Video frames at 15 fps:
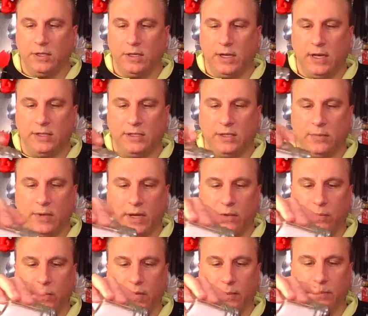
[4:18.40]
Just around
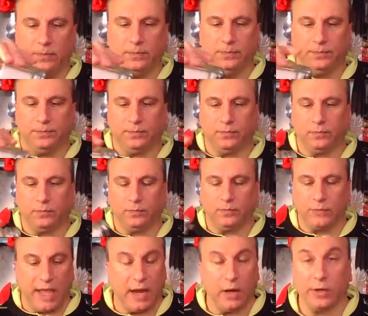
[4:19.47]
the rim.
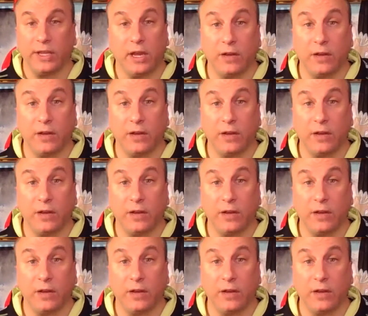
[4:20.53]
I don't